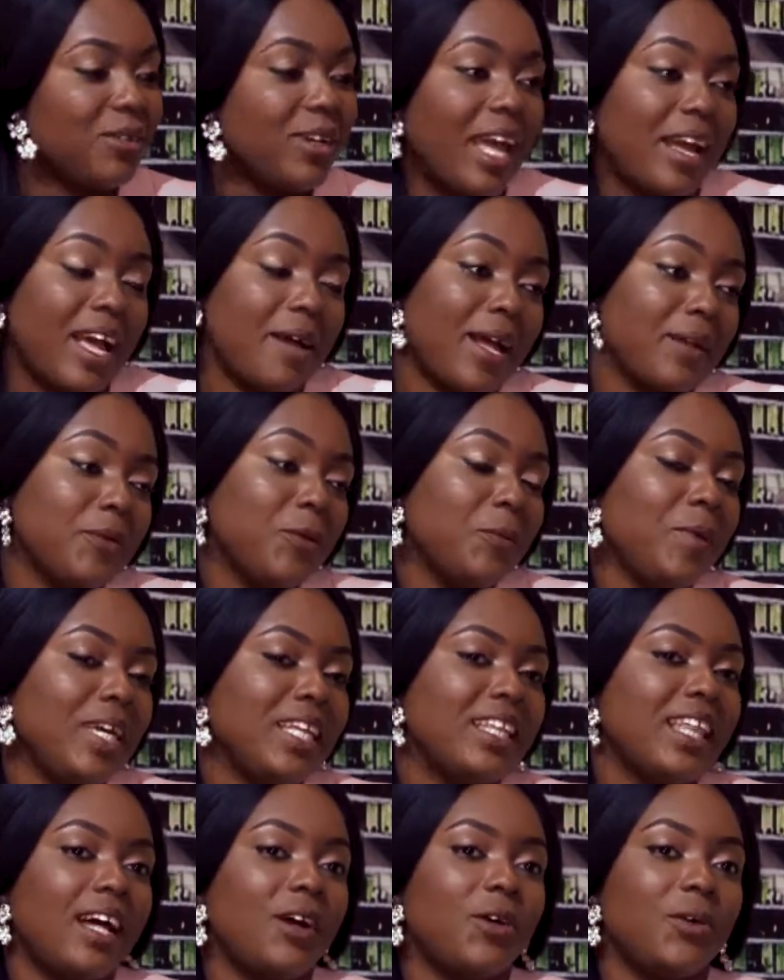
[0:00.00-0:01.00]
Like, I don't
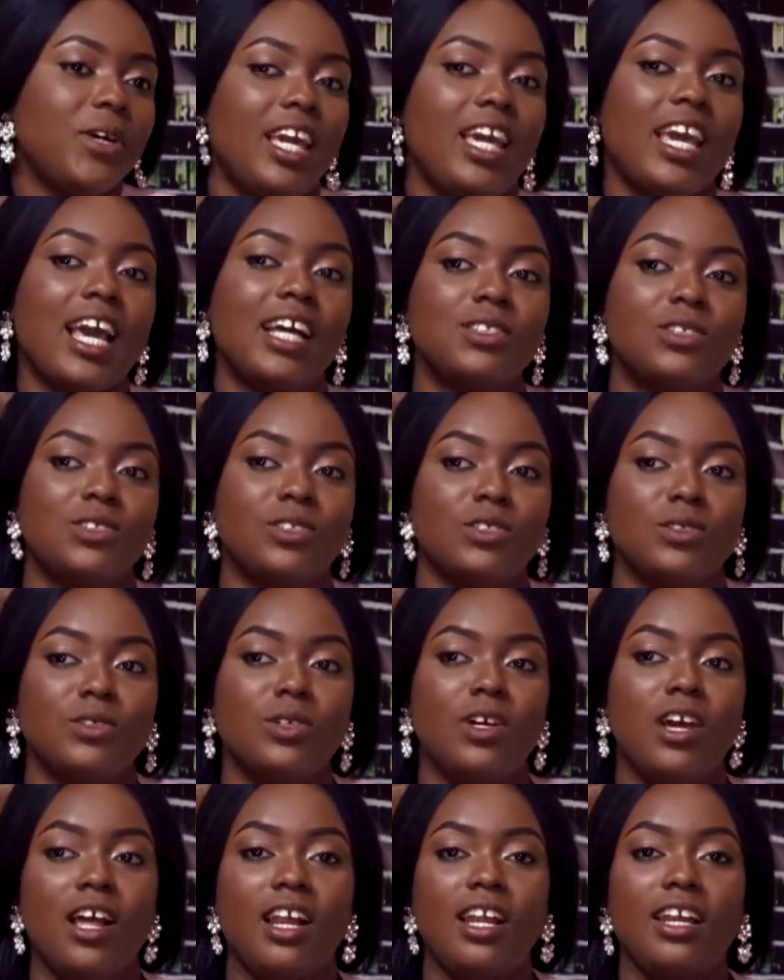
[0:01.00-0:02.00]
mean that okay, he has to
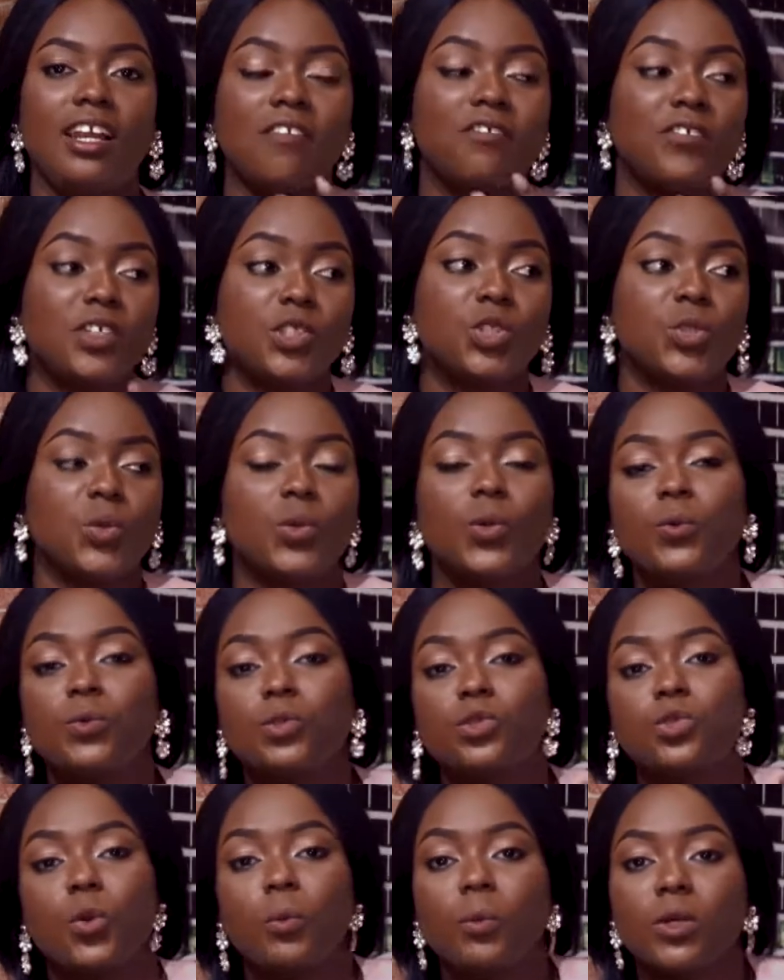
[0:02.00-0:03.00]
lavish you
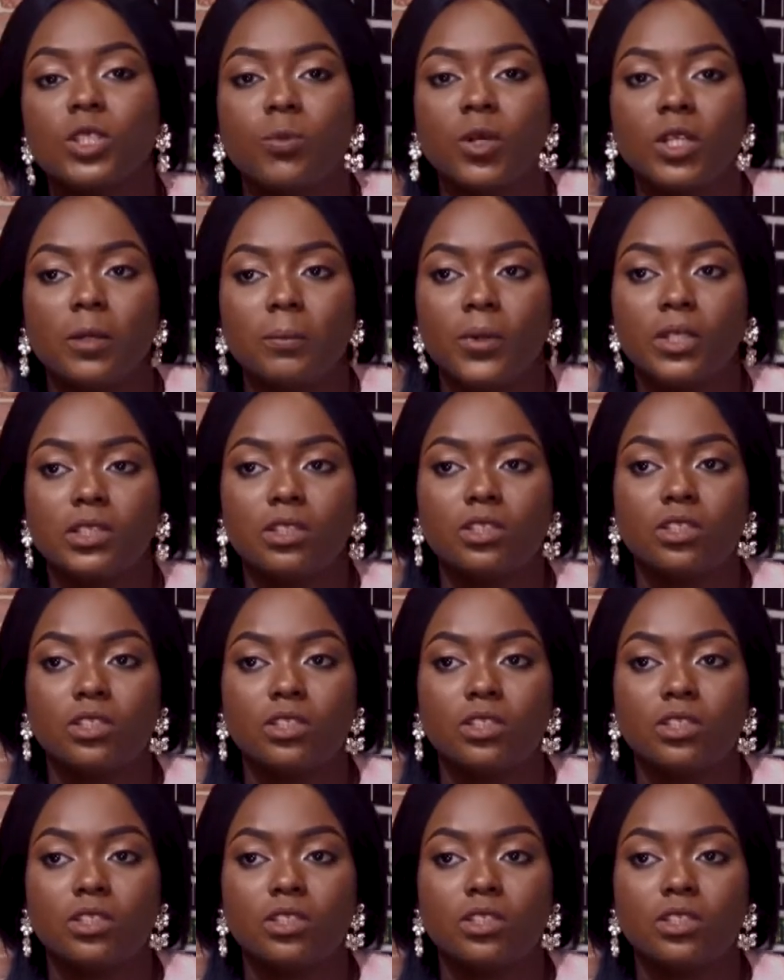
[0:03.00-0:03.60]
so much money, but